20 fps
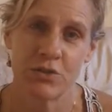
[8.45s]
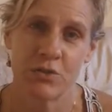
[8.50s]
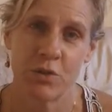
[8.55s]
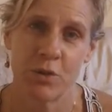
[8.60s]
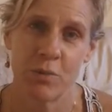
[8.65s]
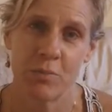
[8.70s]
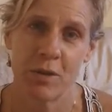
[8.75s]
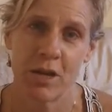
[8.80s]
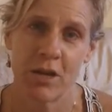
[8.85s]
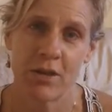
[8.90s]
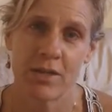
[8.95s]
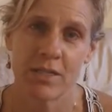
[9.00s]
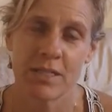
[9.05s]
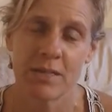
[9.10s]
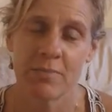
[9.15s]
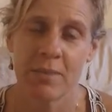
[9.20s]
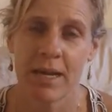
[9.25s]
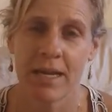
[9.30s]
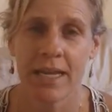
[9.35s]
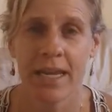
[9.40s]
for
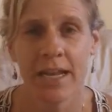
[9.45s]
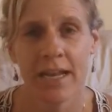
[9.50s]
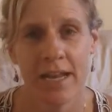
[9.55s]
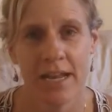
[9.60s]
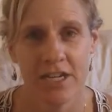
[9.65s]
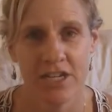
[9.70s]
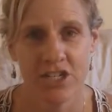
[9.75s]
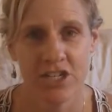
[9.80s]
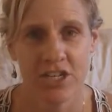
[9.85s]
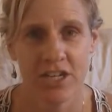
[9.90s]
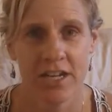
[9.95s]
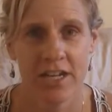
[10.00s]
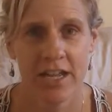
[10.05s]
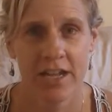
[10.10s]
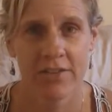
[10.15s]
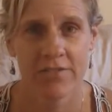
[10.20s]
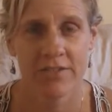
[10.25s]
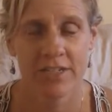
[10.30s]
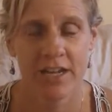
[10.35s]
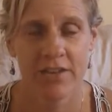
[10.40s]
Parenting by Connection
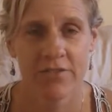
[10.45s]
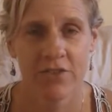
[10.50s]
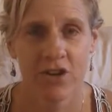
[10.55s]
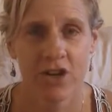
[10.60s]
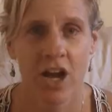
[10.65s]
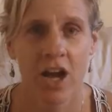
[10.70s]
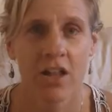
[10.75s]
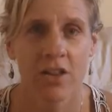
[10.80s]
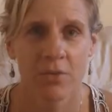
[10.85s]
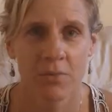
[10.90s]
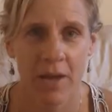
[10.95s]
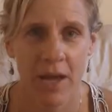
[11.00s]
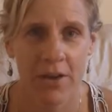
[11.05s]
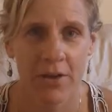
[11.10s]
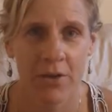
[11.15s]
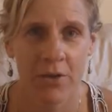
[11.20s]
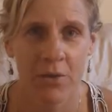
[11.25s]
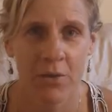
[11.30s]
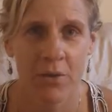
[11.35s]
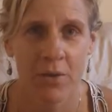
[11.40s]
out of Denver,
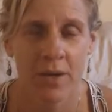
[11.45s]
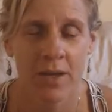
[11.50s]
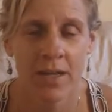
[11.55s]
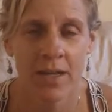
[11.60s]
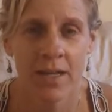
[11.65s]
Colorado.